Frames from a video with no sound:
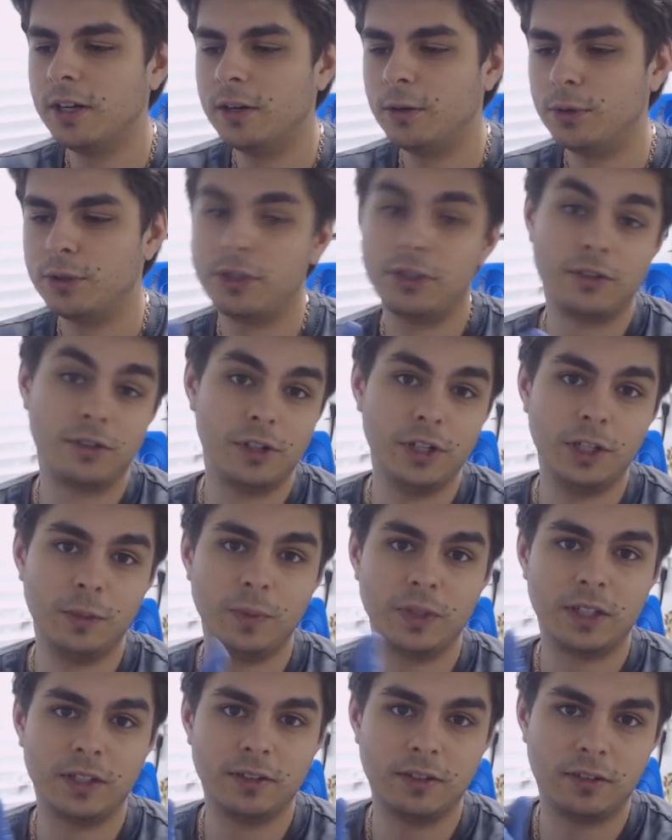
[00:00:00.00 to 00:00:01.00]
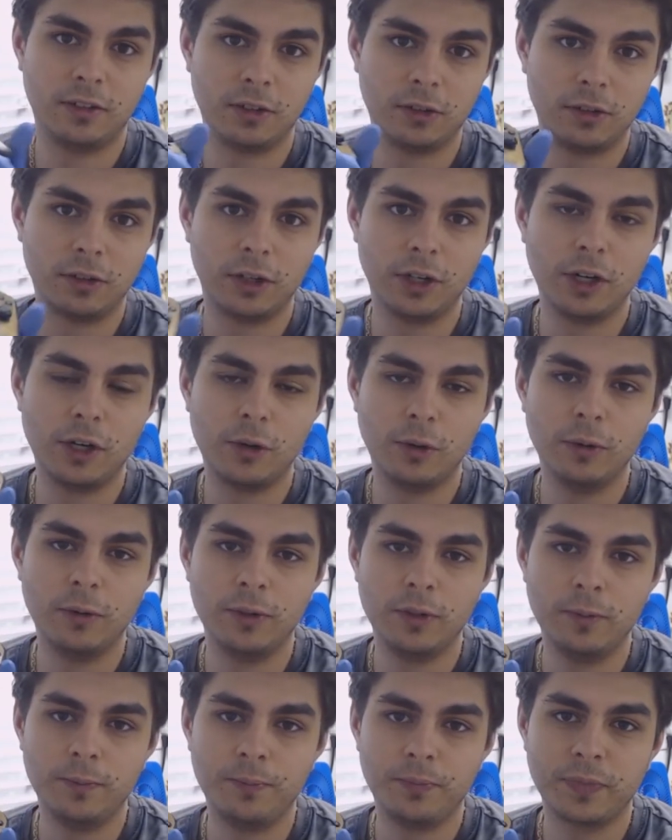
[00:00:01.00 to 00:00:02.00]
which is good because it's on the
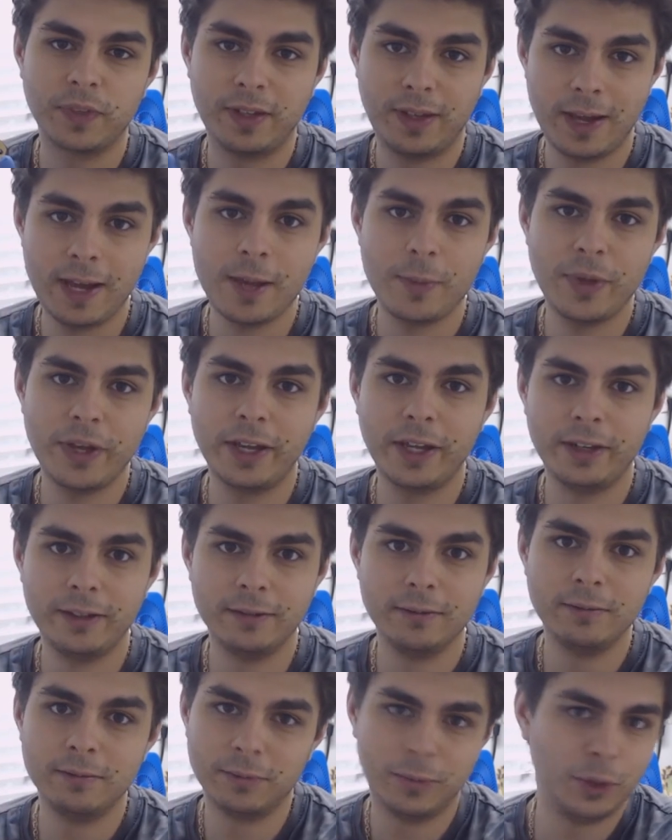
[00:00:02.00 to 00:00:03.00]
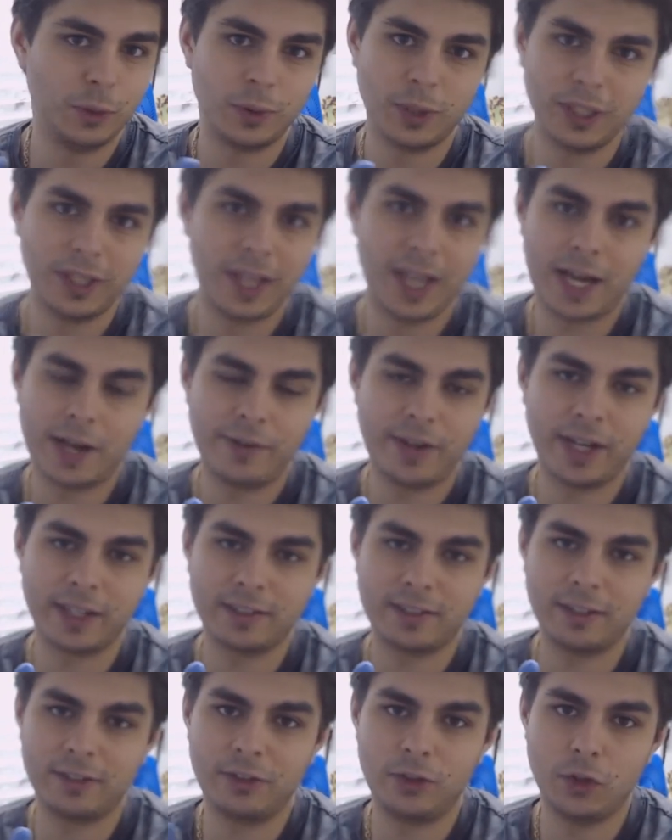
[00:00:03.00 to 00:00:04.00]
go gaming and you want to have
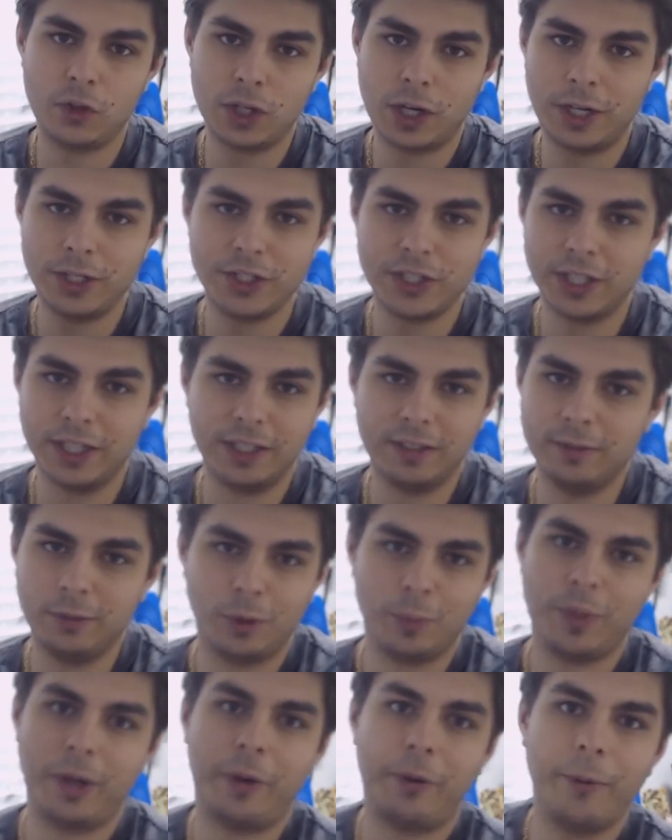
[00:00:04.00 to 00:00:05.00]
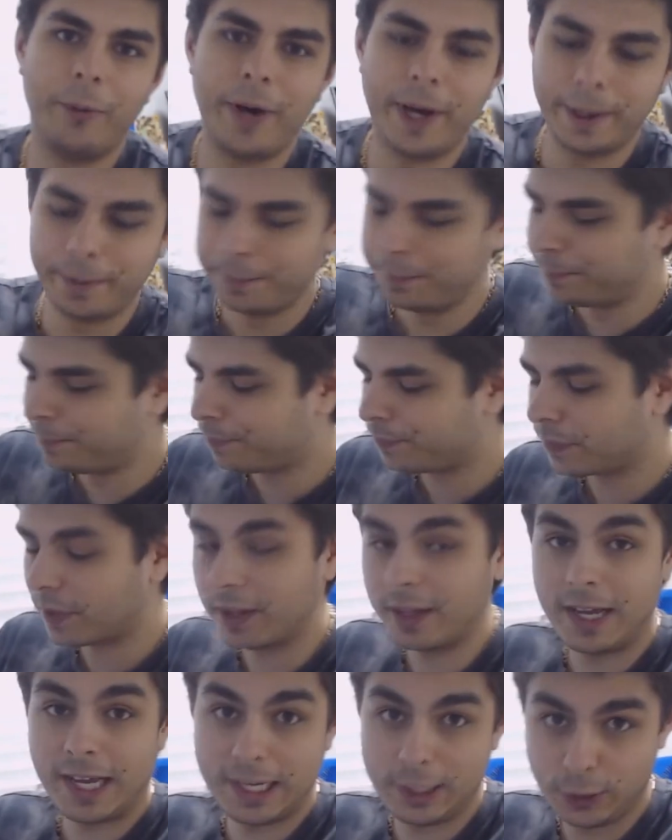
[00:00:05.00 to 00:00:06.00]
access to charging it no matter what.
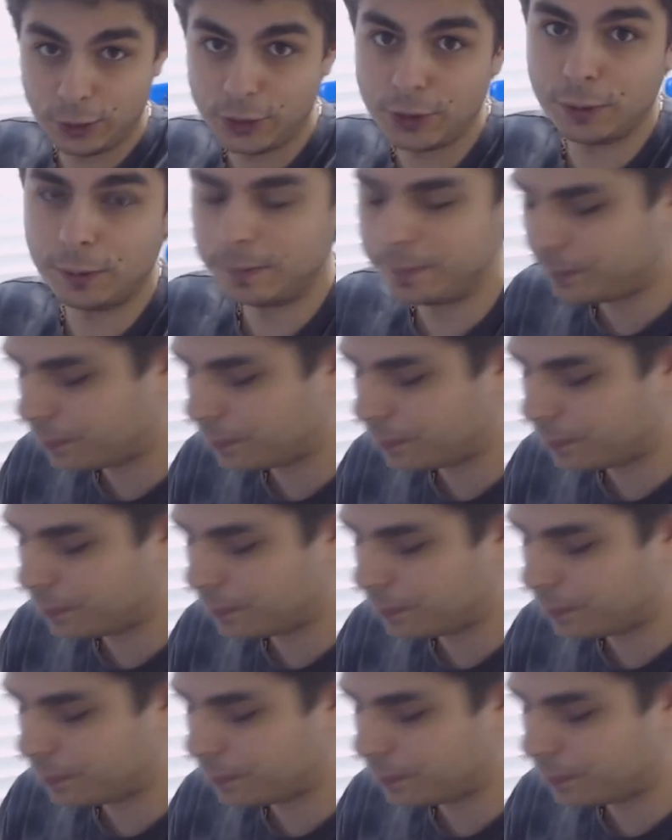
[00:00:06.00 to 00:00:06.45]
And you do.